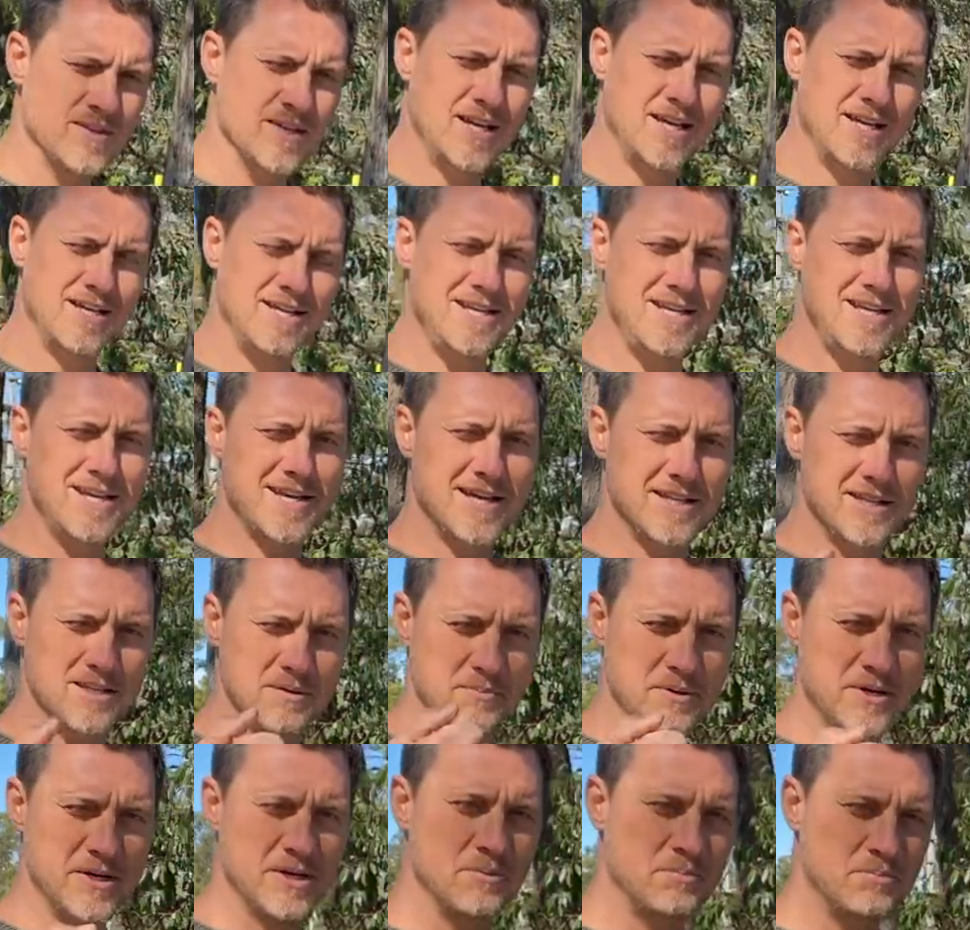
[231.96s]
and he had the
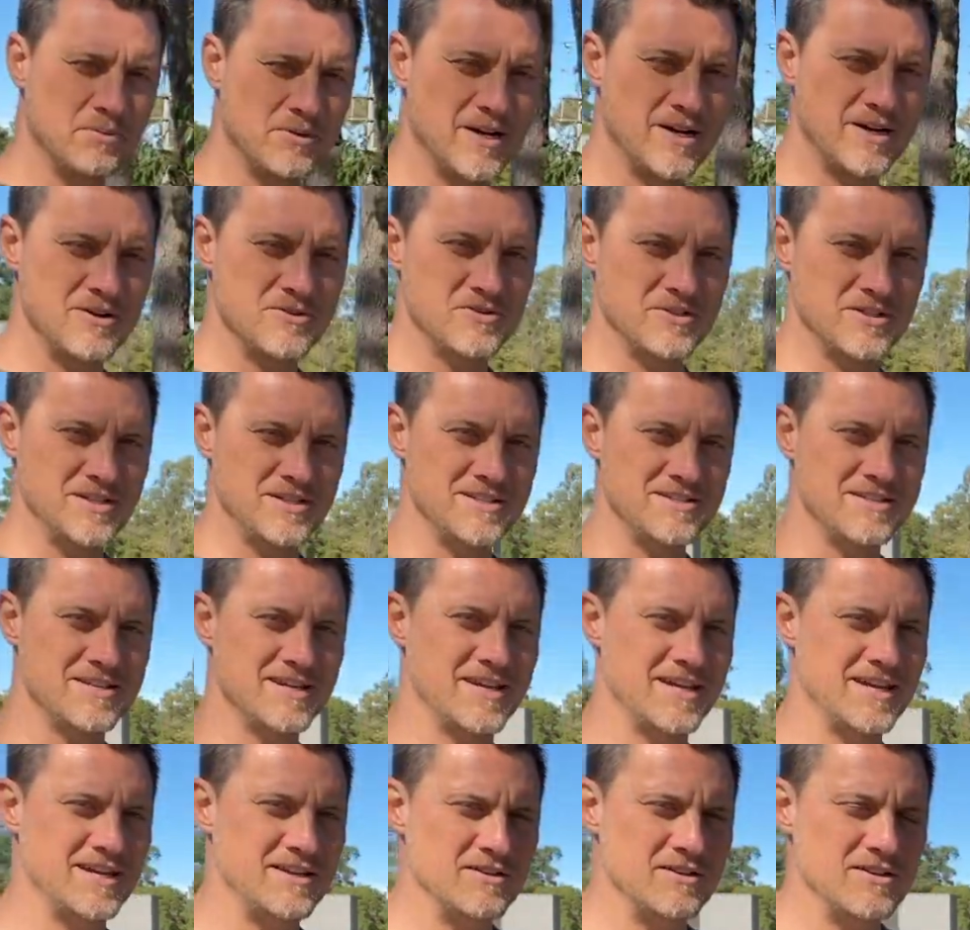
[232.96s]
pair of pliers in his
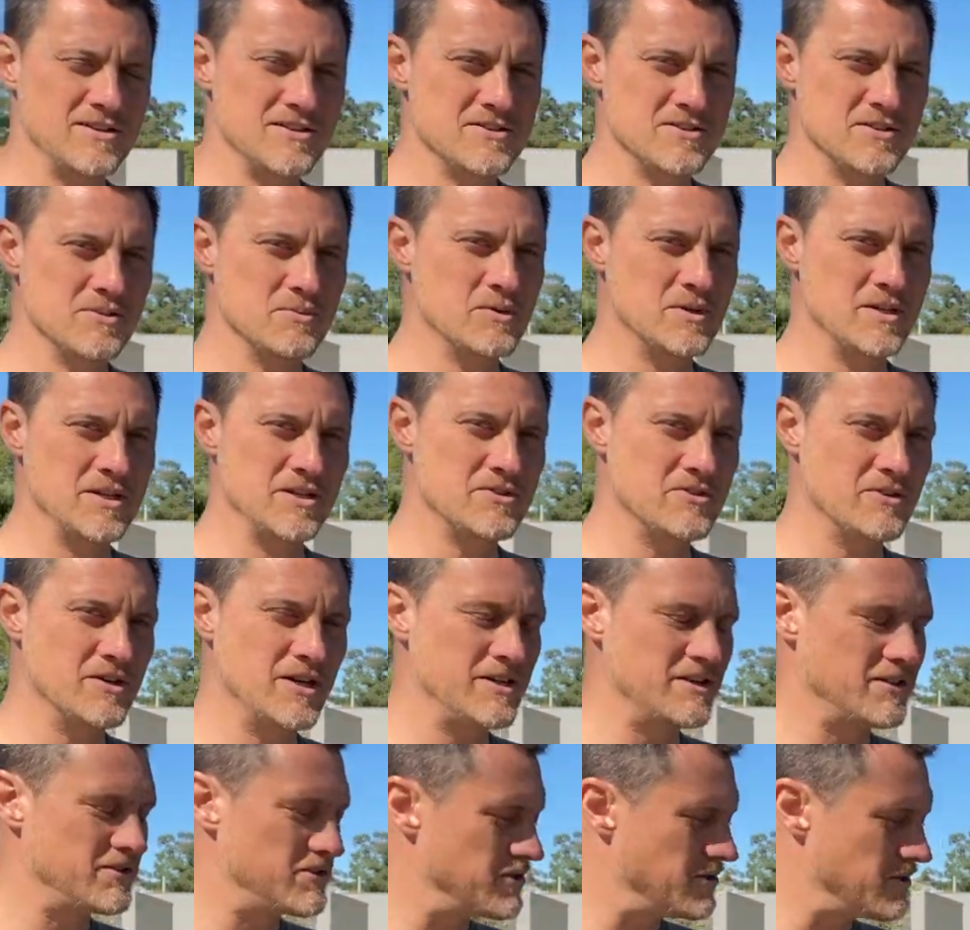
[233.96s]
hand, and he said, what are you
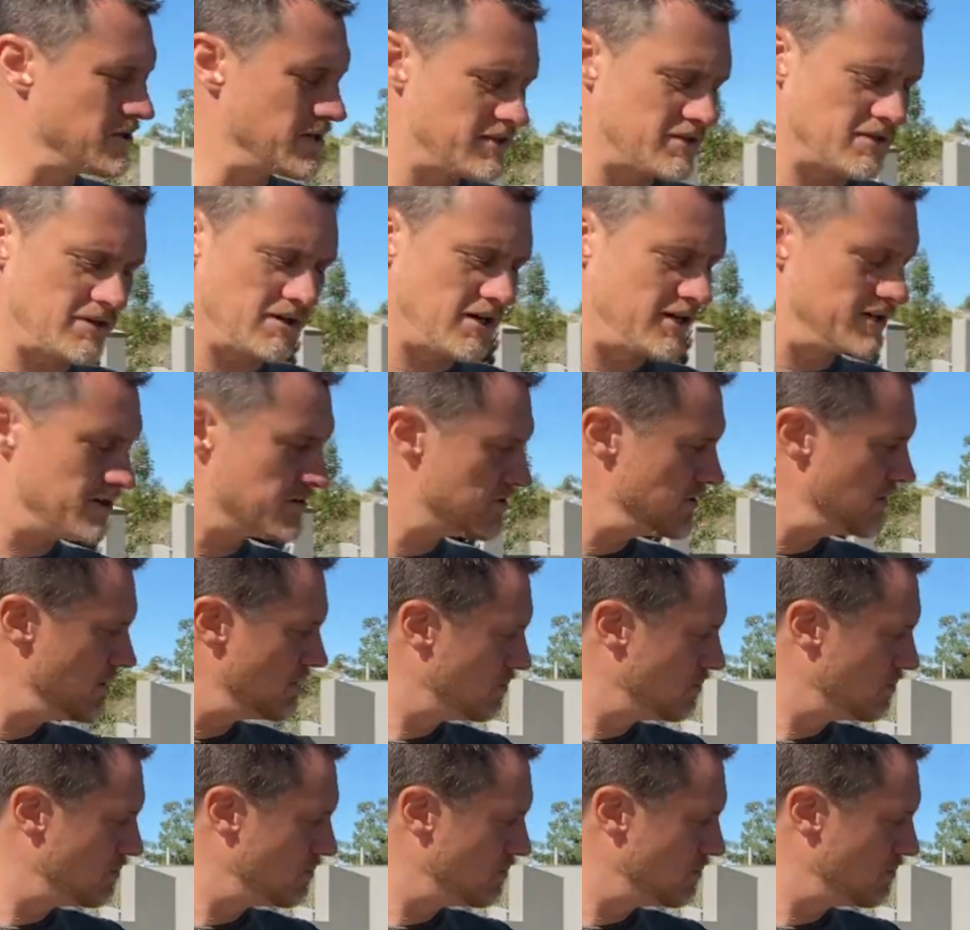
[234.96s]
trying to do? I said, oh, I just need to